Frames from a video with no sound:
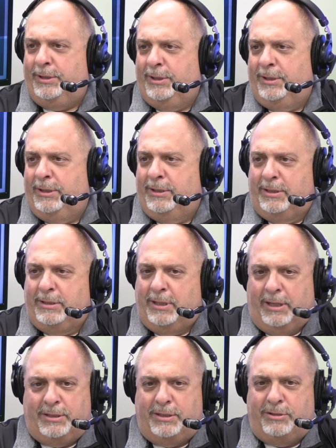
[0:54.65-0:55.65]
Yeah,
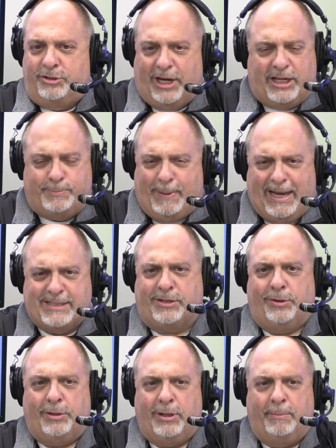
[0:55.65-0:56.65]
Josh Pascal. Josh
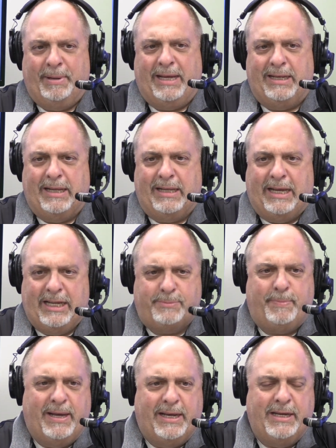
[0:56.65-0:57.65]
Pascal. Yeah. I mean, he's
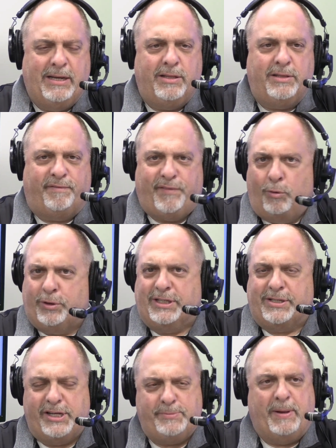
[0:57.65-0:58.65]
been the
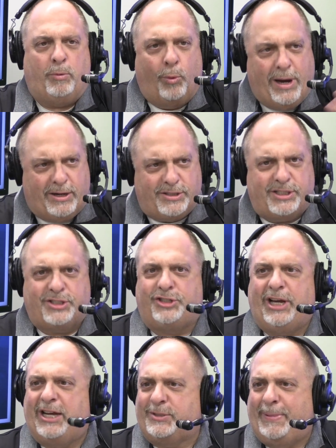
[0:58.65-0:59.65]
focus. He's been, where's this
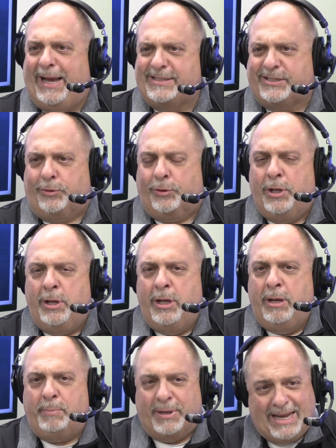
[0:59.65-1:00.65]
Josh Pascal?
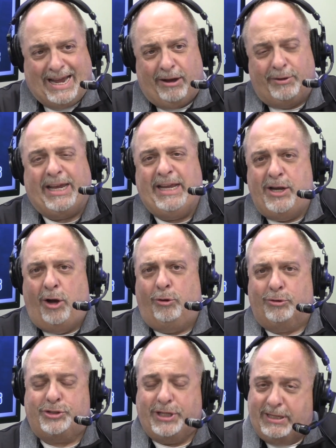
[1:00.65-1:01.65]
But now he
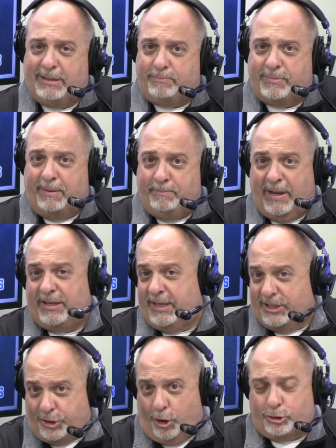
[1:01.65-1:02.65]
knows. He They,
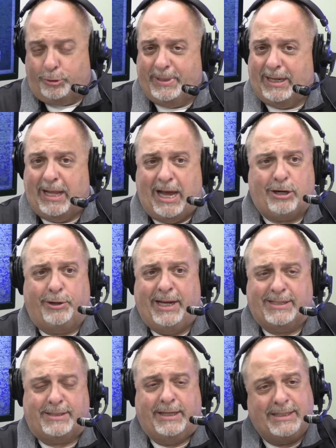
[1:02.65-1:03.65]
they talked to him in the locker
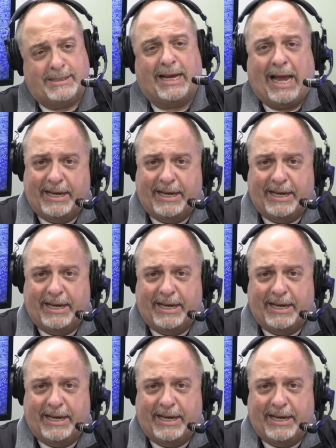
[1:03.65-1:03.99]
yesterday. He's like, I